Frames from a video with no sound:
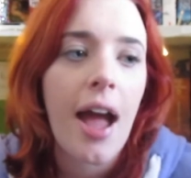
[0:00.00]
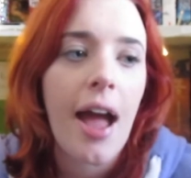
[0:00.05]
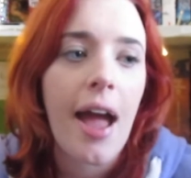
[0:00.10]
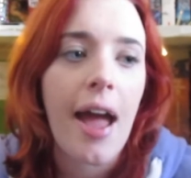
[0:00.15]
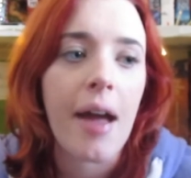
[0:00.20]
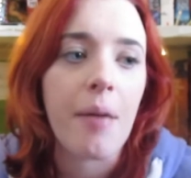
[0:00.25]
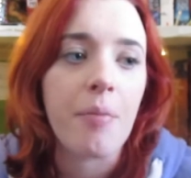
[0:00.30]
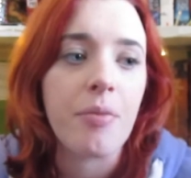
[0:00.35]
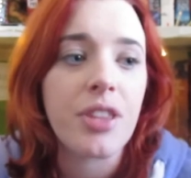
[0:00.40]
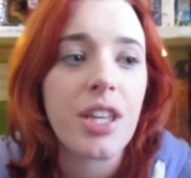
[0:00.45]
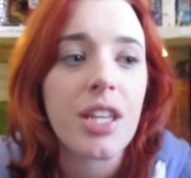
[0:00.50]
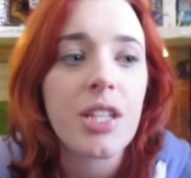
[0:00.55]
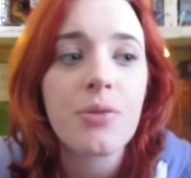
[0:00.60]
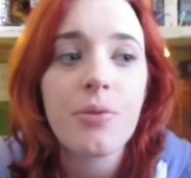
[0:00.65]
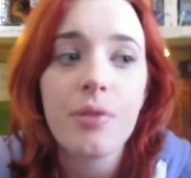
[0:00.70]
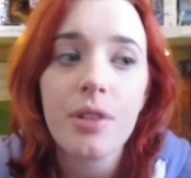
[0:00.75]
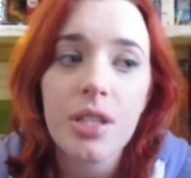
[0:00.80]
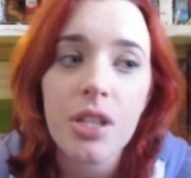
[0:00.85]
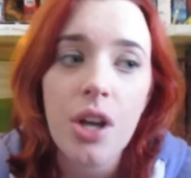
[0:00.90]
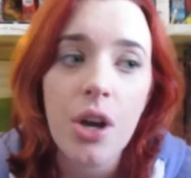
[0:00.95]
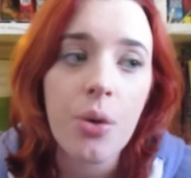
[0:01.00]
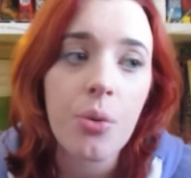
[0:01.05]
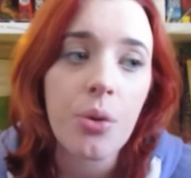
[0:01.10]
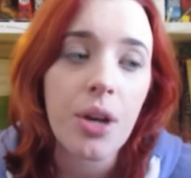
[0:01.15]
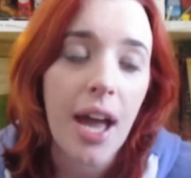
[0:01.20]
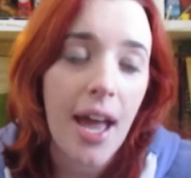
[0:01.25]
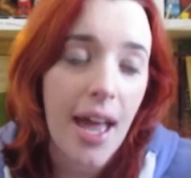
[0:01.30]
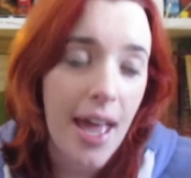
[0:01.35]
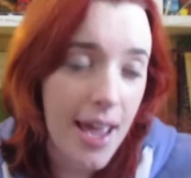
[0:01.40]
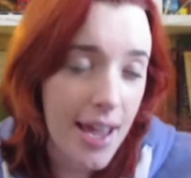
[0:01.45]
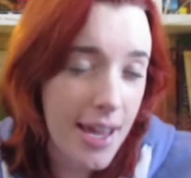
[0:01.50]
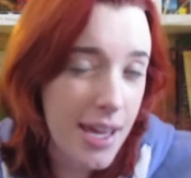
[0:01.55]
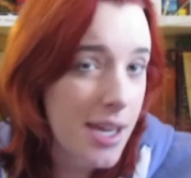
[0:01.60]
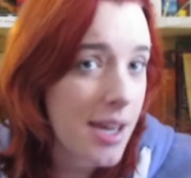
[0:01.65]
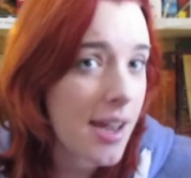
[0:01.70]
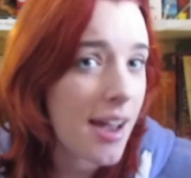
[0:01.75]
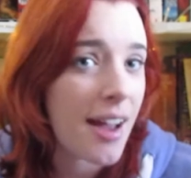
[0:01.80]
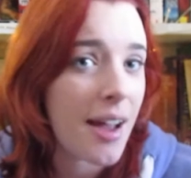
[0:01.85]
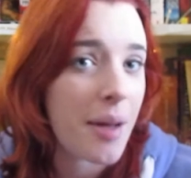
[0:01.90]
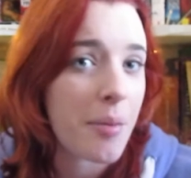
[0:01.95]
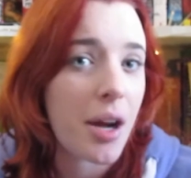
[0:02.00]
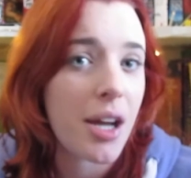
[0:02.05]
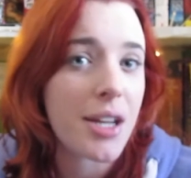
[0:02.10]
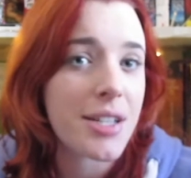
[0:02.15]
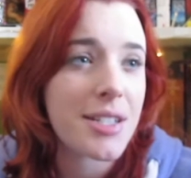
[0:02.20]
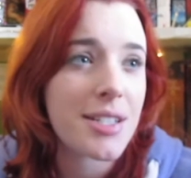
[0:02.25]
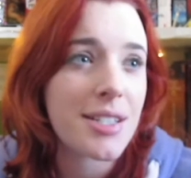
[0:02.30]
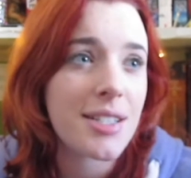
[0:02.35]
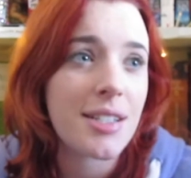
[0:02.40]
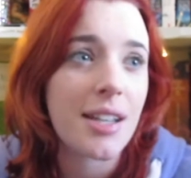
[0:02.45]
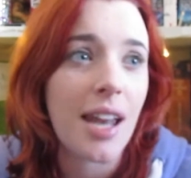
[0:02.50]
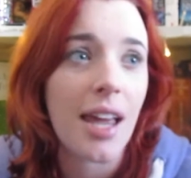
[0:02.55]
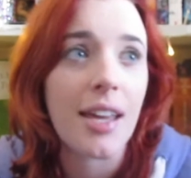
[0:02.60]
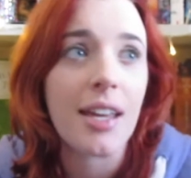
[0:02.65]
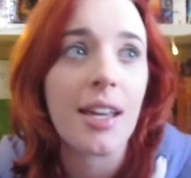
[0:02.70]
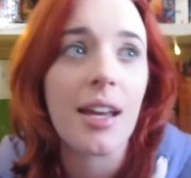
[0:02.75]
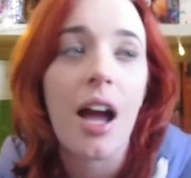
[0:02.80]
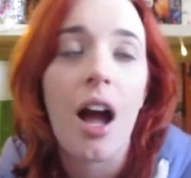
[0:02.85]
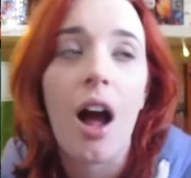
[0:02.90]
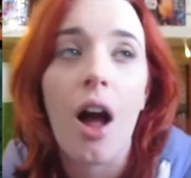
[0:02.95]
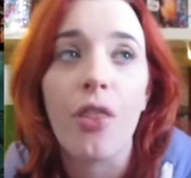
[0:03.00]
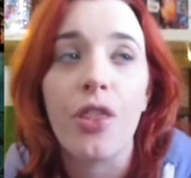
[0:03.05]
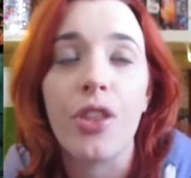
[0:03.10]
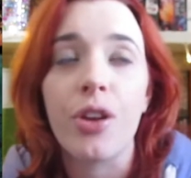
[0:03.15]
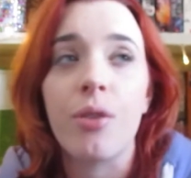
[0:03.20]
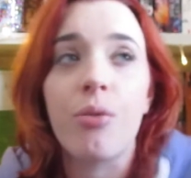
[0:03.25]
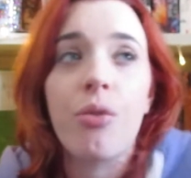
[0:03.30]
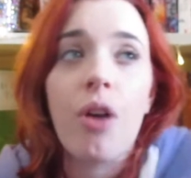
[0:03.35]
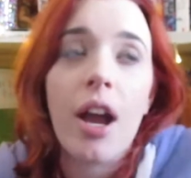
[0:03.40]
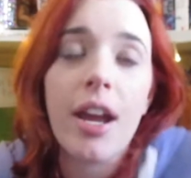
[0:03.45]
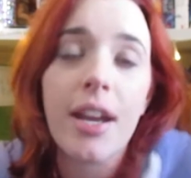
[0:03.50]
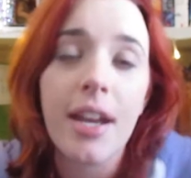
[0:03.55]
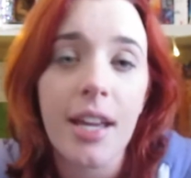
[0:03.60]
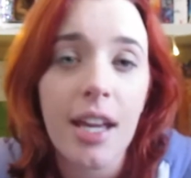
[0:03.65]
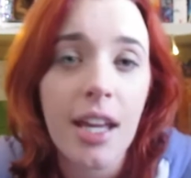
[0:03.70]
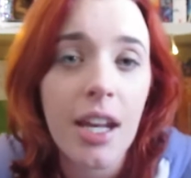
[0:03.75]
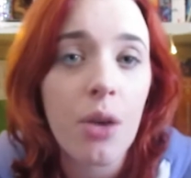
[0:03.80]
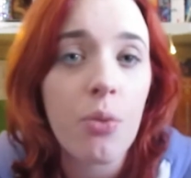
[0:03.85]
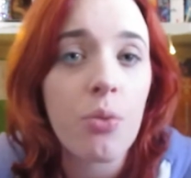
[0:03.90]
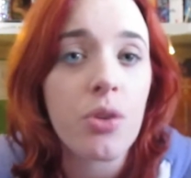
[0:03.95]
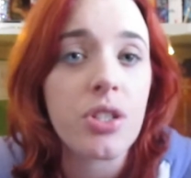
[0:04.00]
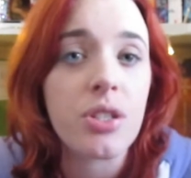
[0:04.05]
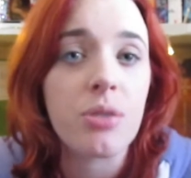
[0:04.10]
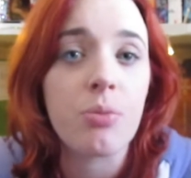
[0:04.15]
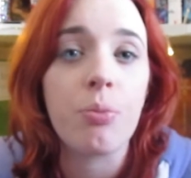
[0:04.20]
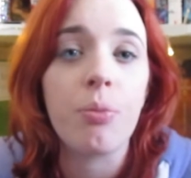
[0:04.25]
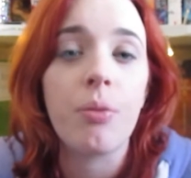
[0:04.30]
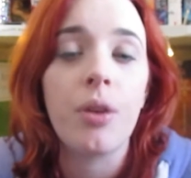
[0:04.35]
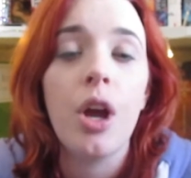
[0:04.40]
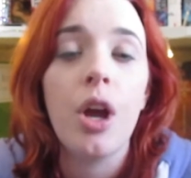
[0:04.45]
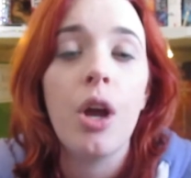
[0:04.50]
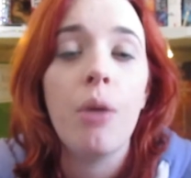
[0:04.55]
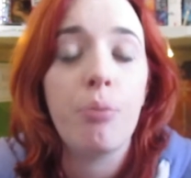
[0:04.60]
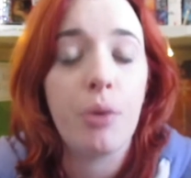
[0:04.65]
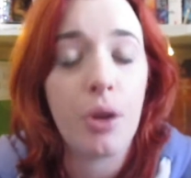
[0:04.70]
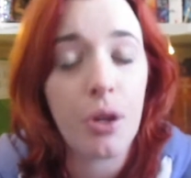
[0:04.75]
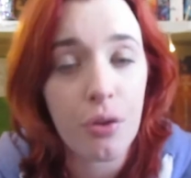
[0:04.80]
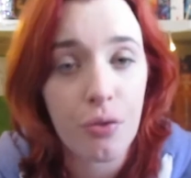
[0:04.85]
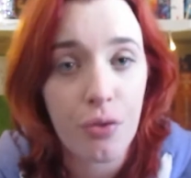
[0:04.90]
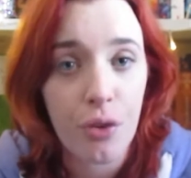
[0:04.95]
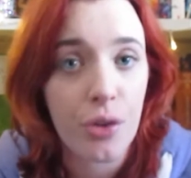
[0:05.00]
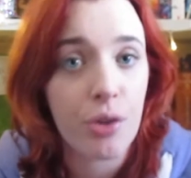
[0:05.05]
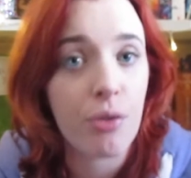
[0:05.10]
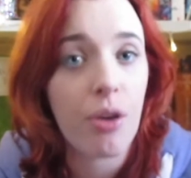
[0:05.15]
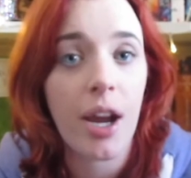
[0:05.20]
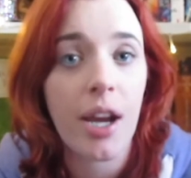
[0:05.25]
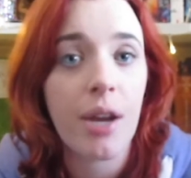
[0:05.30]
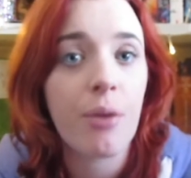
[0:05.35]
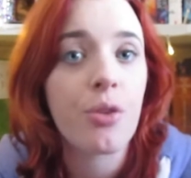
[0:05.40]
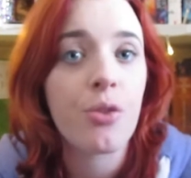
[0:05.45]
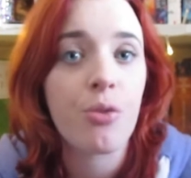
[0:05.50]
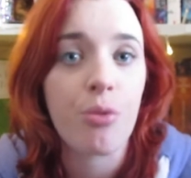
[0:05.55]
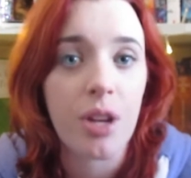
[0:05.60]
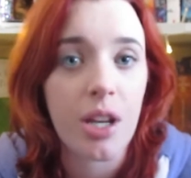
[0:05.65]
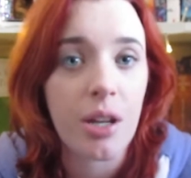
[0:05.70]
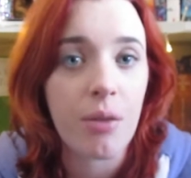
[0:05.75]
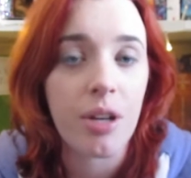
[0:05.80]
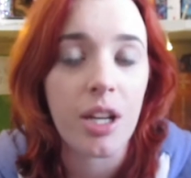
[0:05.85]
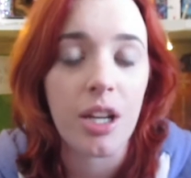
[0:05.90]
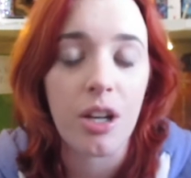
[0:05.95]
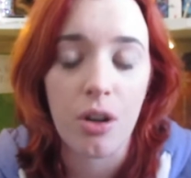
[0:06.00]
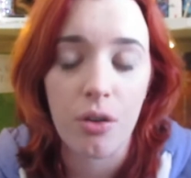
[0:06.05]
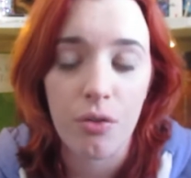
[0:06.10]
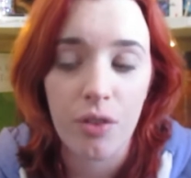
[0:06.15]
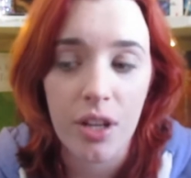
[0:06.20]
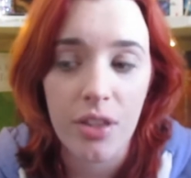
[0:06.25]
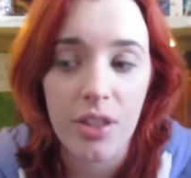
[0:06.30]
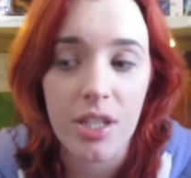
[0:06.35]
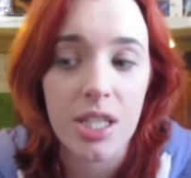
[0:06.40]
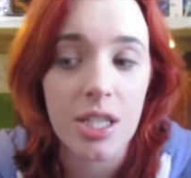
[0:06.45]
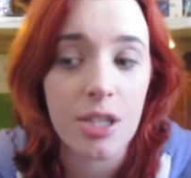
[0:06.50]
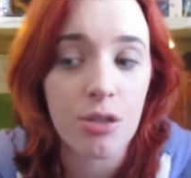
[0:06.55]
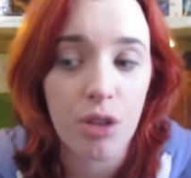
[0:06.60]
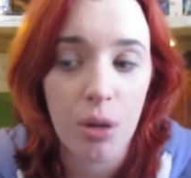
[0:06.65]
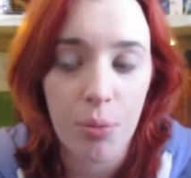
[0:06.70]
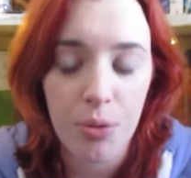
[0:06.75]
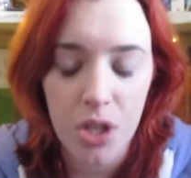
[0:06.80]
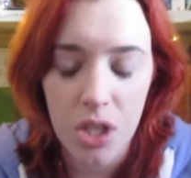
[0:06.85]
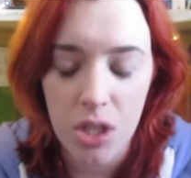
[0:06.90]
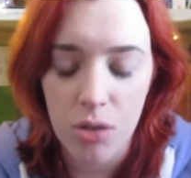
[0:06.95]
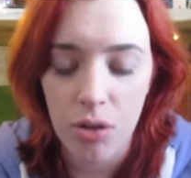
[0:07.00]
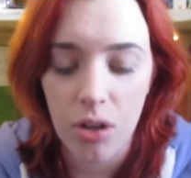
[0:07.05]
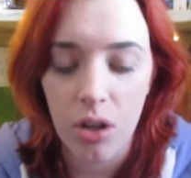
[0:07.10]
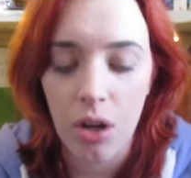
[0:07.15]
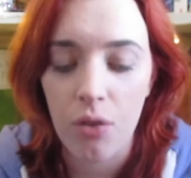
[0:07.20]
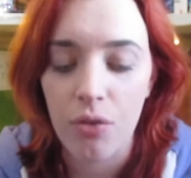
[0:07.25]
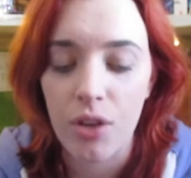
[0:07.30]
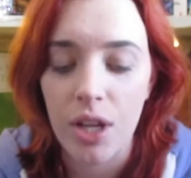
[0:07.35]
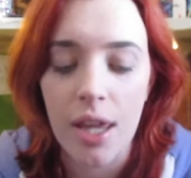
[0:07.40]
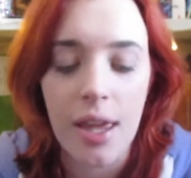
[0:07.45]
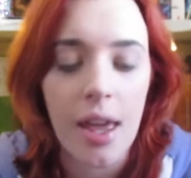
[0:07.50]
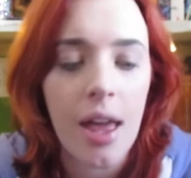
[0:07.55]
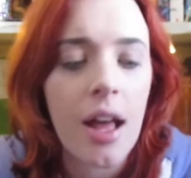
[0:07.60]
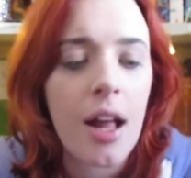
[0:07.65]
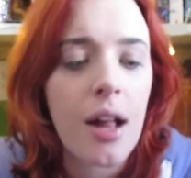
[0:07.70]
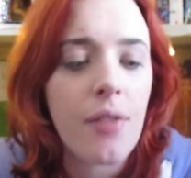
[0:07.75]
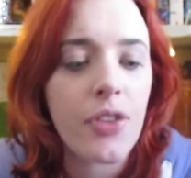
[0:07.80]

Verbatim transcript: Um, this was okay. Um, I like the writing in it was beautiful. The writing was really, really lovely. The descriptions were lovely.